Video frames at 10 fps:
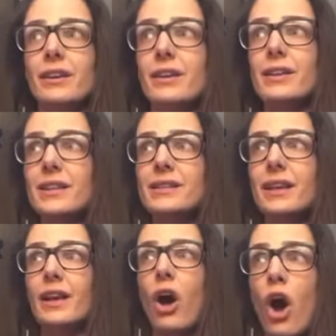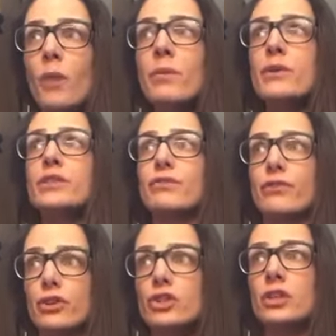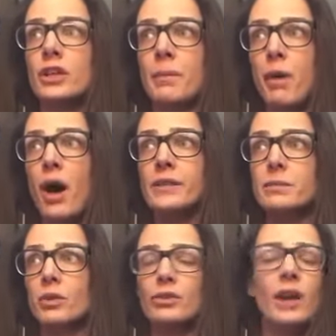it's like almost virtually impossible,